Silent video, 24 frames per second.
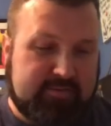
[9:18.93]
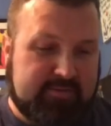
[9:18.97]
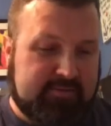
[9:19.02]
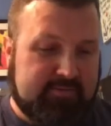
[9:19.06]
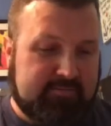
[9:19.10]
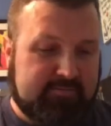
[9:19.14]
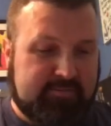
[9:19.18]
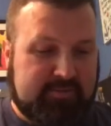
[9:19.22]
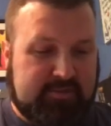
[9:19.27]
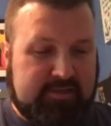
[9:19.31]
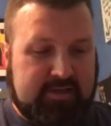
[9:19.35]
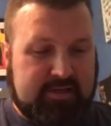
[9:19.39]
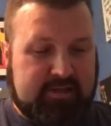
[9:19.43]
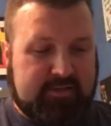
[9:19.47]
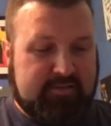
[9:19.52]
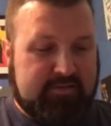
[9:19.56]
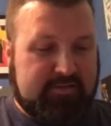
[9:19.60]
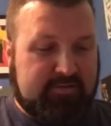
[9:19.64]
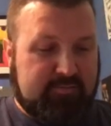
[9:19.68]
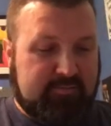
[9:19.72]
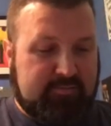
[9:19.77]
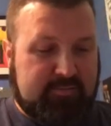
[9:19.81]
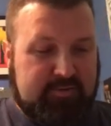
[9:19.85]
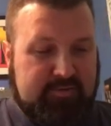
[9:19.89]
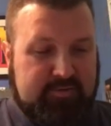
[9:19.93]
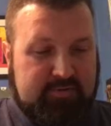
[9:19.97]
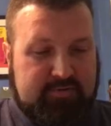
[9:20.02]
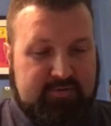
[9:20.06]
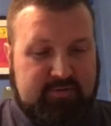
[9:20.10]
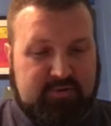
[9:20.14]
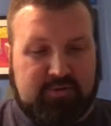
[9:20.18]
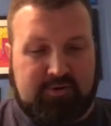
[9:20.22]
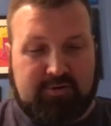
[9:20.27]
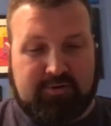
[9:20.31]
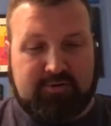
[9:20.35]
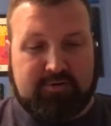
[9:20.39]
which I assume is
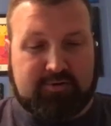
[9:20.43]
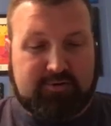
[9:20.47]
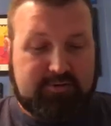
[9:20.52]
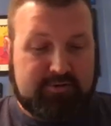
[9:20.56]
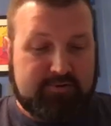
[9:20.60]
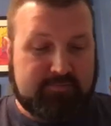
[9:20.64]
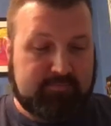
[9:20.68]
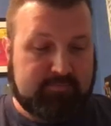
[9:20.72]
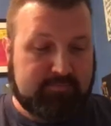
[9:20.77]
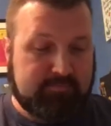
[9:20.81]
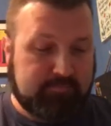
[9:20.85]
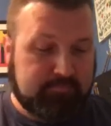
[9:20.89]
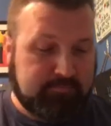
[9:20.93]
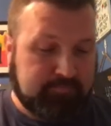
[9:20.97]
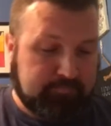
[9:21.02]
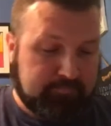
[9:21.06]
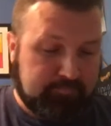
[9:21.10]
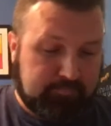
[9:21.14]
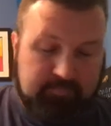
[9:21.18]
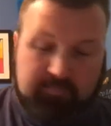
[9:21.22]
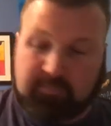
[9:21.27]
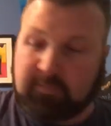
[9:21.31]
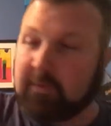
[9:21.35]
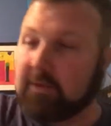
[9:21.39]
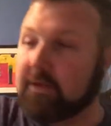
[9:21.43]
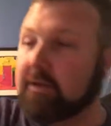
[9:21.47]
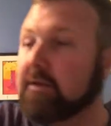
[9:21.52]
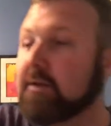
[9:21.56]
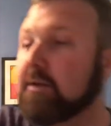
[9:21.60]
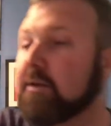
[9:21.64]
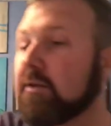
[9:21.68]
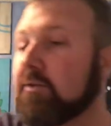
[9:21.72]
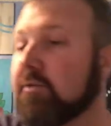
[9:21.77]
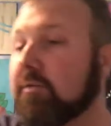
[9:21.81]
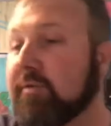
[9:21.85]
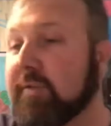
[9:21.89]
Chargers.
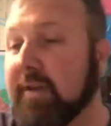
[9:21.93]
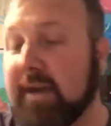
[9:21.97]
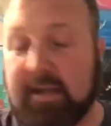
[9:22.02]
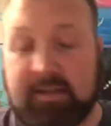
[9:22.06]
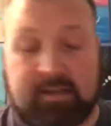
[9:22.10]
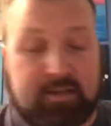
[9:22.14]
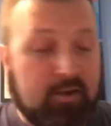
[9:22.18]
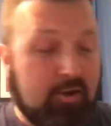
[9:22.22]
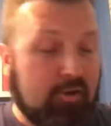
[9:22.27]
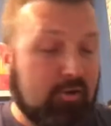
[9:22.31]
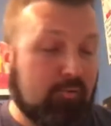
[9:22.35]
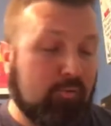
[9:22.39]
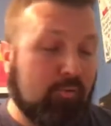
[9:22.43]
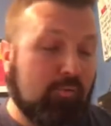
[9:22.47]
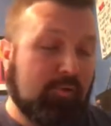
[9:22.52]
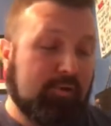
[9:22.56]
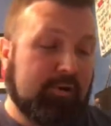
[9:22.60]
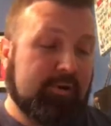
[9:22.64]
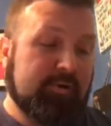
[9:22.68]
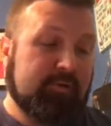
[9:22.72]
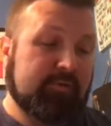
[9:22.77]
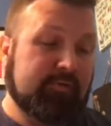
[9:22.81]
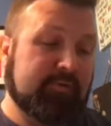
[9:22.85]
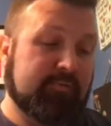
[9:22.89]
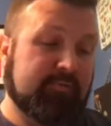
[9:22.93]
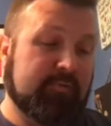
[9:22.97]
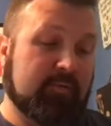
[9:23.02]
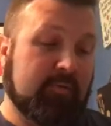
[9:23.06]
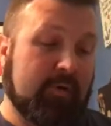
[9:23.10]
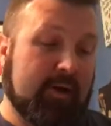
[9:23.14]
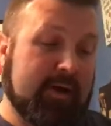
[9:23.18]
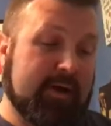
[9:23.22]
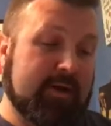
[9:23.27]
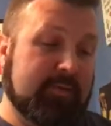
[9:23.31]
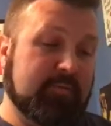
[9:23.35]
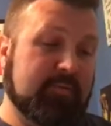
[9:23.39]
We've got Kurt Warner, the
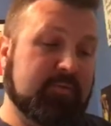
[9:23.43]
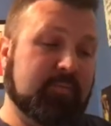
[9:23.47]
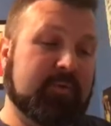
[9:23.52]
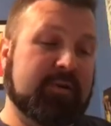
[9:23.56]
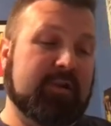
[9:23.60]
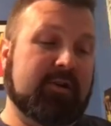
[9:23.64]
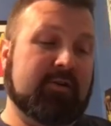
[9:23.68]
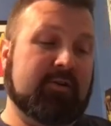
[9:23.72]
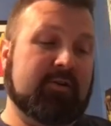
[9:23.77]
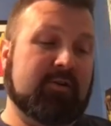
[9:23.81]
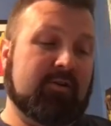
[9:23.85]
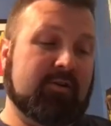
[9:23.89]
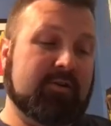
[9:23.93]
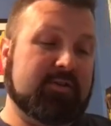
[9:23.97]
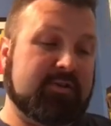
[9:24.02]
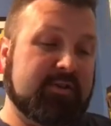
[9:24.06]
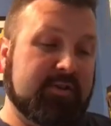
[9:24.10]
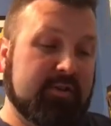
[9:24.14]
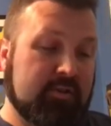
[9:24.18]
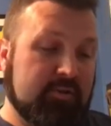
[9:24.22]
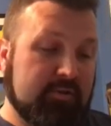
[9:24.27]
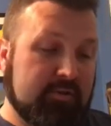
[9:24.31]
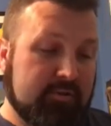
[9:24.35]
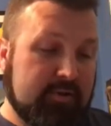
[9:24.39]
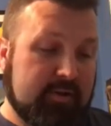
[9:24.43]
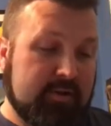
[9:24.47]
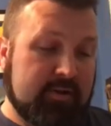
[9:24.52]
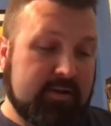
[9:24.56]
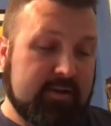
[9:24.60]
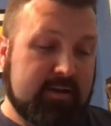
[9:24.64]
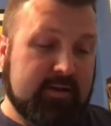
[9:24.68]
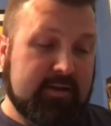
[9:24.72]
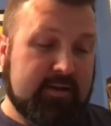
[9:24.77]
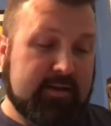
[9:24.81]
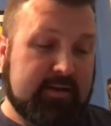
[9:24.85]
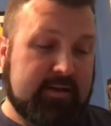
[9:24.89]
Rams, Pierre Garcon,
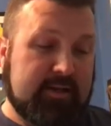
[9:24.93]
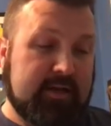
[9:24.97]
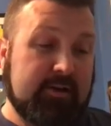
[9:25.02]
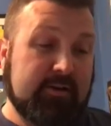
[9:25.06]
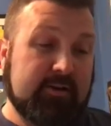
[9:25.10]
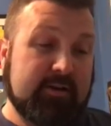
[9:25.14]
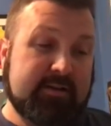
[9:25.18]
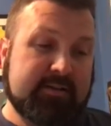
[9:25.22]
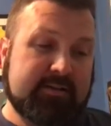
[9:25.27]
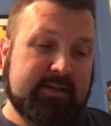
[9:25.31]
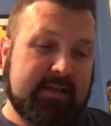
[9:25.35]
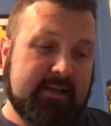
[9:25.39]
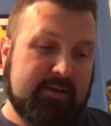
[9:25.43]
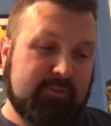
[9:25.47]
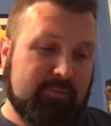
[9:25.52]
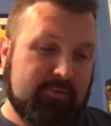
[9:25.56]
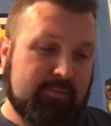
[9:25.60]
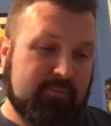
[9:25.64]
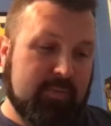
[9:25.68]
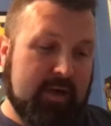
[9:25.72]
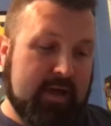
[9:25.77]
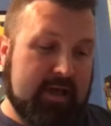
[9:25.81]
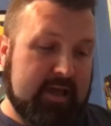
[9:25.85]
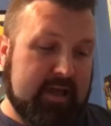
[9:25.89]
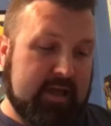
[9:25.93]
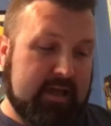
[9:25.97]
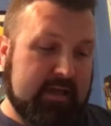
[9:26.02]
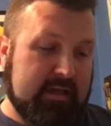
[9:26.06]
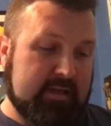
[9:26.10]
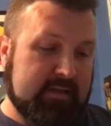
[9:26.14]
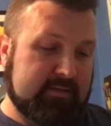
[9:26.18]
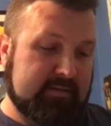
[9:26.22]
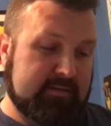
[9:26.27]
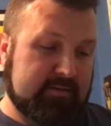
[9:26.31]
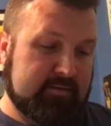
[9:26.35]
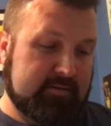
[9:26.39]
Darius Hayward-Bay,
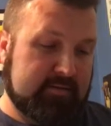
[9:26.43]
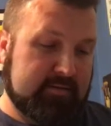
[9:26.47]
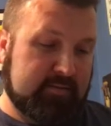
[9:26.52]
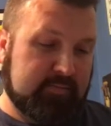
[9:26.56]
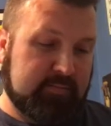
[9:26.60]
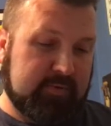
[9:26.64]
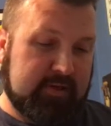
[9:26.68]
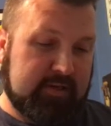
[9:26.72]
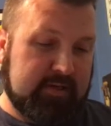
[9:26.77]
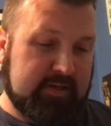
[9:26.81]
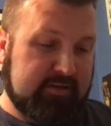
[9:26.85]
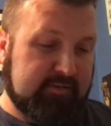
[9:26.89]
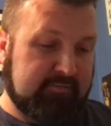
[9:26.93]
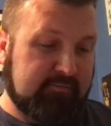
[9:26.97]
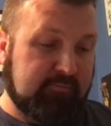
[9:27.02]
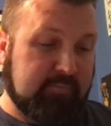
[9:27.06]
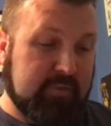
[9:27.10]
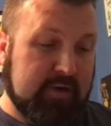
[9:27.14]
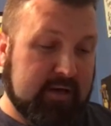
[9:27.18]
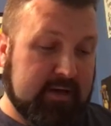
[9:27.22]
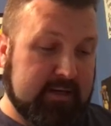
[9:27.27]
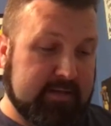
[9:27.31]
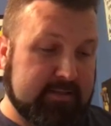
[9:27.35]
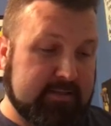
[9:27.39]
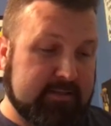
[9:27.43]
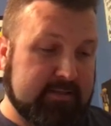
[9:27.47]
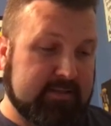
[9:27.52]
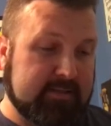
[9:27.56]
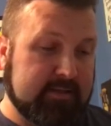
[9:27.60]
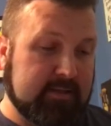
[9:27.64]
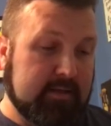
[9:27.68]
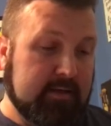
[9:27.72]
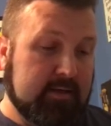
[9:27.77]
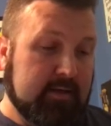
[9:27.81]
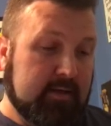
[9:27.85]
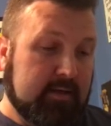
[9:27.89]
speaking of busts,
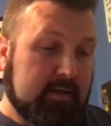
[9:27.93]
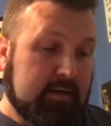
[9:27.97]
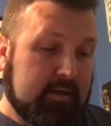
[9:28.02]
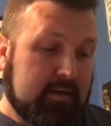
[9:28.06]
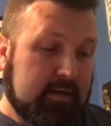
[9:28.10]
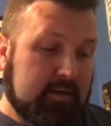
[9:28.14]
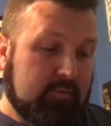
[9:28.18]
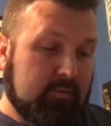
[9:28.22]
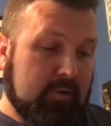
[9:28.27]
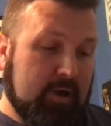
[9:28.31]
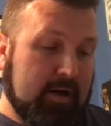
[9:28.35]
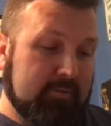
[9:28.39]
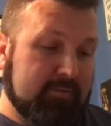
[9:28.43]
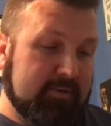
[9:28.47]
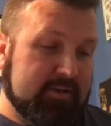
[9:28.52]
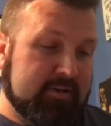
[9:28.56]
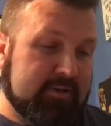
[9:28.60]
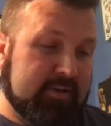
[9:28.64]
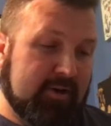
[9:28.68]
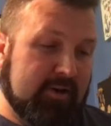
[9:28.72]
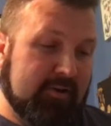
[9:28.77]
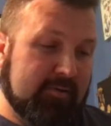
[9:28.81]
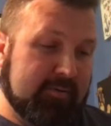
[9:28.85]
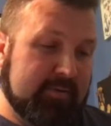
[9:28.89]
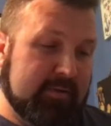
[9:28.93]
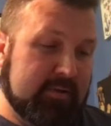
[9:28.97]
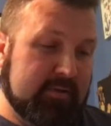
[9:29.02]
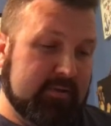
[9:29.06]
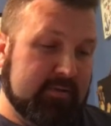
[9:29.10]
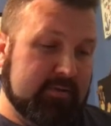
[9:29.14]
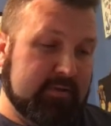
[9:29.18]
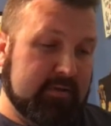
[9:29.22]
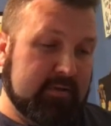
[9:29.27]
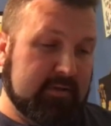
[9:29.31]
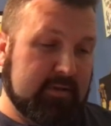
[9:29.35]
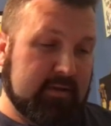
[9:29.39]
Robert Turing,
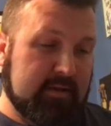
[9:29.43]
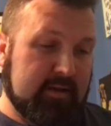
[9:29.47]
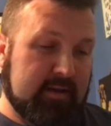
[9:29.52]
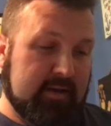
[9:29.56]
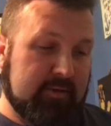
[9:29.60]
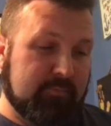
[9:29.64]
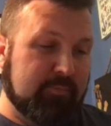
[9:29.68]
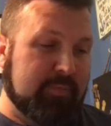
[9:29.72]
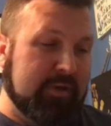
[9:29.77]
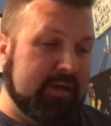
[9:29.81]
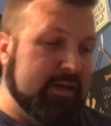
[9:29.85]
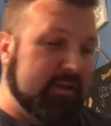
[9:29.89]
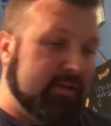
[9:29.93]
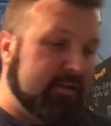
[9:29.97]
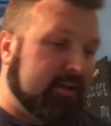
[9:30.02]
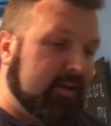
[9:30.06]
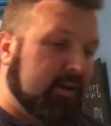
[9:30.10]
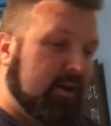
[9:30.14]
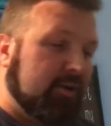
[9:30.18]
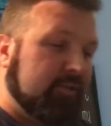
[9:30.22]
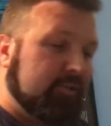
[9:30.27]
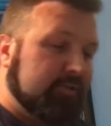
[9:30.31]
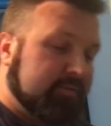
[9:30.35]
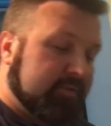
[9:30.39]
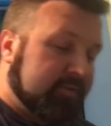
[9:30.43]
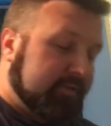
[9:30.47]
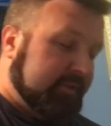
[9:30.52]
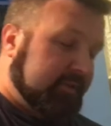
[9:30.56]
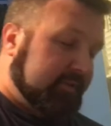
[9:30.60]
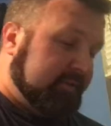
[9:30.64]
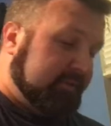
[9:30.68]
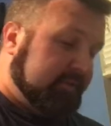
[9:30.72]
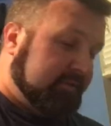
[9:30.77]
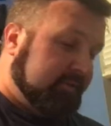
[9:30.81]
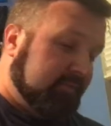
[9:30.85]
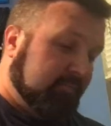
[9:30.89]
Ben Coates, and this
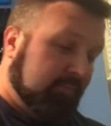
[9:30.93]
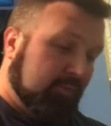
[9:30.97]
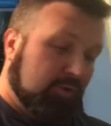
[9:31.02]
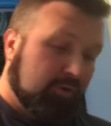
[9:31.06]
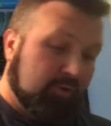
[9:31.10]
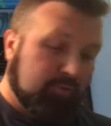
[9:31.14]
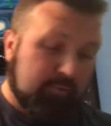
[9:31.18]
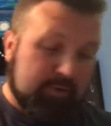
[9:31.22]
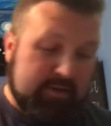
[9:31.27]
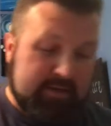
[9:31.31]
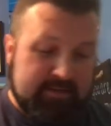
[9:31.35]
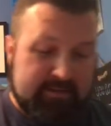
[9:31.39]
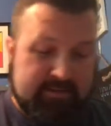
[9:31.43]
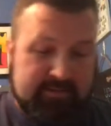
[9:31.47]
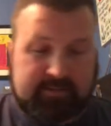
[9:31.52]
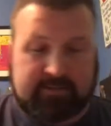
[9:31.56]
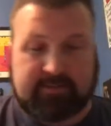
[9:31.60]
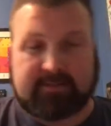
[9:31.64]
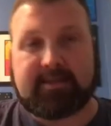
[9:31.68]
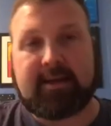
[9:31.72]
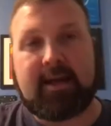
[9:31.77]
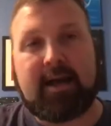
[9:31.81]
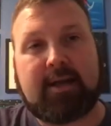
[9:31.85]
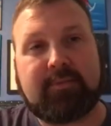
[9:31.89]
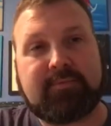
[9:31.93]
is a more recent Topps